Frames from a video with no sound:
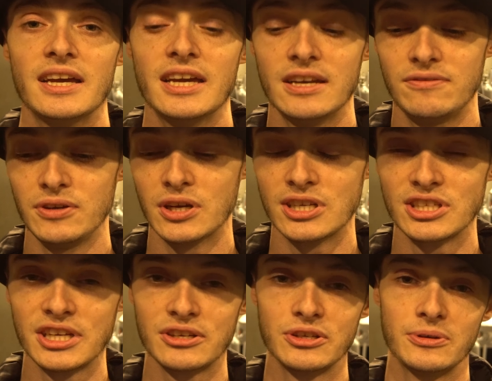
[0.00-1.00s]
And if you guys
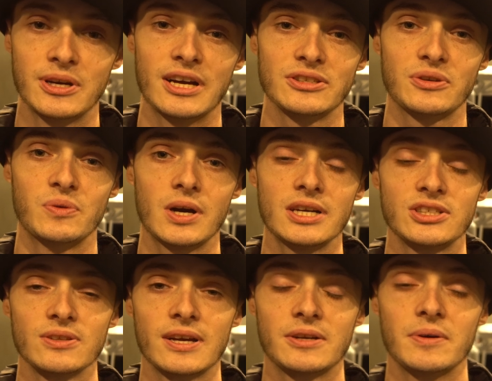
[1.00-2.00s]
like Cougar House Garage,
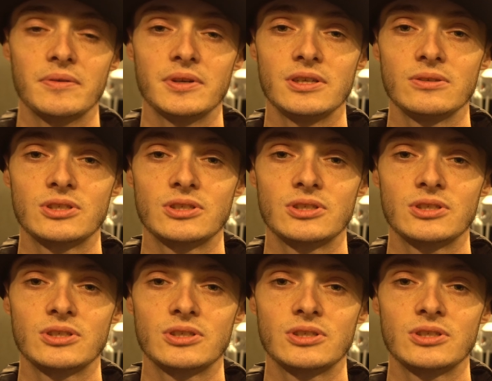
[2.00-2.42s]
you like what we do,